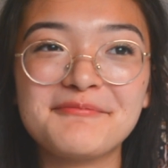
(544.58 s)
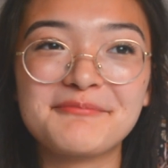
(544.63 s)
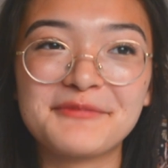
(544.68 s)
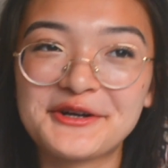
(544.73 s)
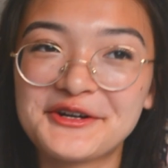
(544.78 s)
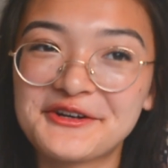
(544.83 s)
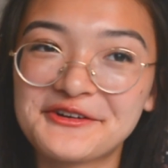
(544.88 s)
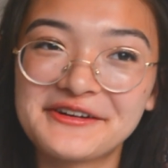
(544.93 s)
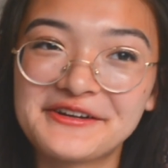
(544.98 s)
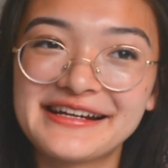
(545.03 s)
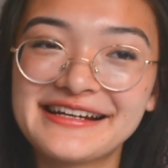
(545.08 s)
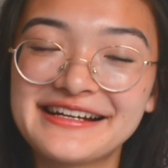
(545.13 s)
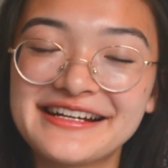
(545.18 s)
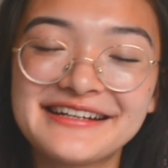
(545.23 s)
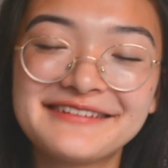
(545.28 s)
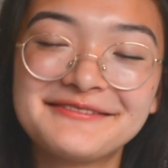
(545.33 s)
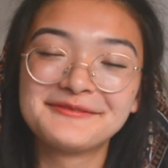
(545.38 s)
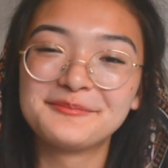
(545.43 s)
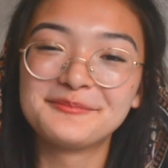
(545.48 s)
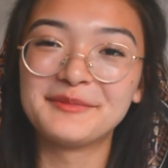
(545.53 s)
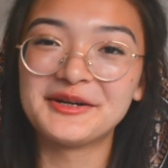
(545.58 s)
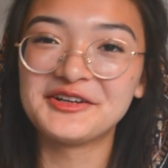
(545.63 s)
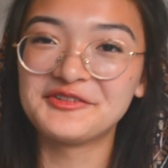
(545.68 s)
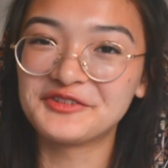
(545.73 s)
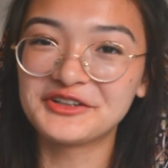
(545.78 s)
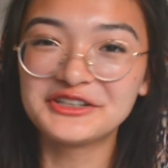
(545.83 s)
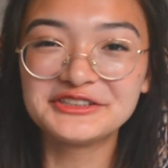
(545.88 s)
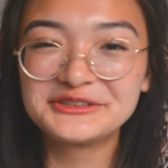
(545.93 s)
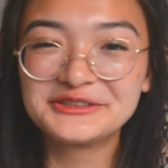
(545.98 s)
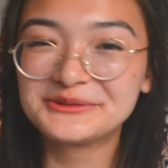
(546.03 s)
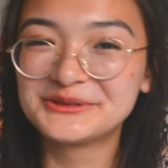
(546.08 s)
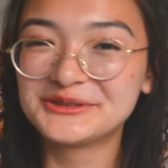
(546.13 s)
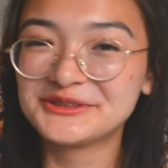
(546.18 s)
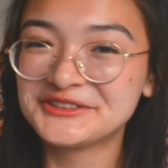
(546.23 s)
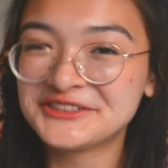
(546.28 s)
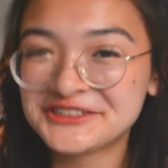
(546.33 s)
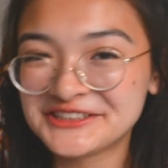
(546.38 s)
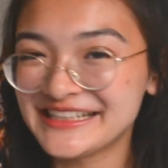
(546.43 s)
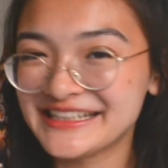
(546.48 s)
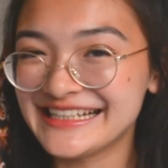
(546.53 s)
murdering my virtual
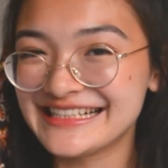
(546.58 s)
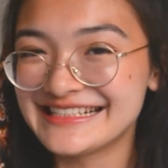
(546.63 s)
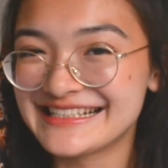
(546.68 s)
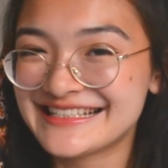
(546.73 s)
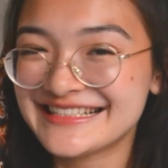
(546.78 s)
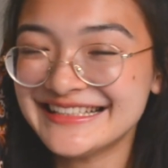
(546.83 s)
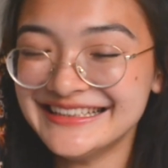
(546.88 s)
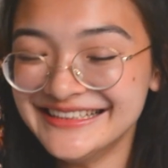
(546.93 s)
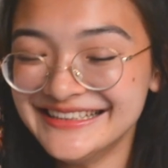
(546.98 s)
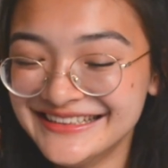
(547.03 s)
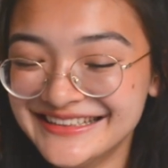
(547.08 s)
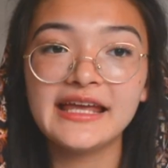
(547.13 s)
trees.